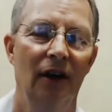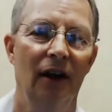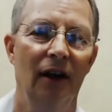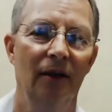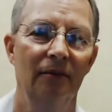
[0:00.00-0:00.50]

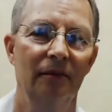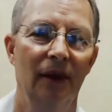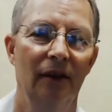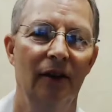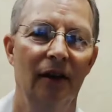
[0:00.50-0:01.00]

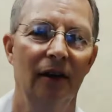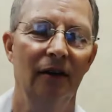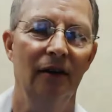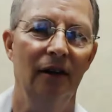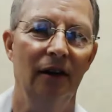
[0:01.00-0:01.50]

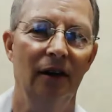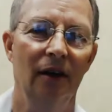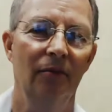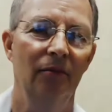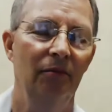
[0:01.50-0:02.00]

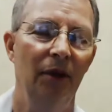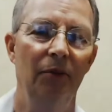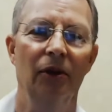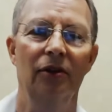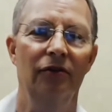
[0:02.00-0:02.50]
The
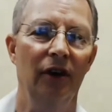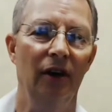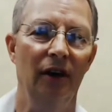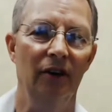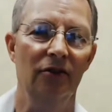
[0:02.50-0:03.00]
people at the front
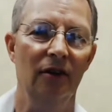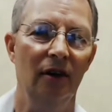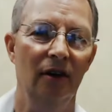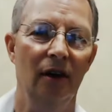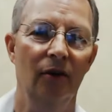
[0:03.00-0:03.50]
desk
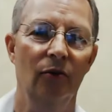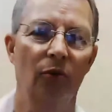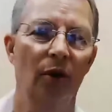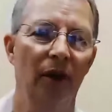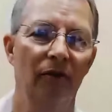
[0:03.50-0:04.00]
are
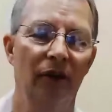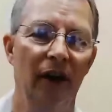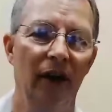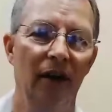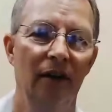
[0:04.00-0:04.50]
warm and
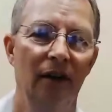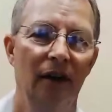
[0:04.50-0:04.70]
inviting.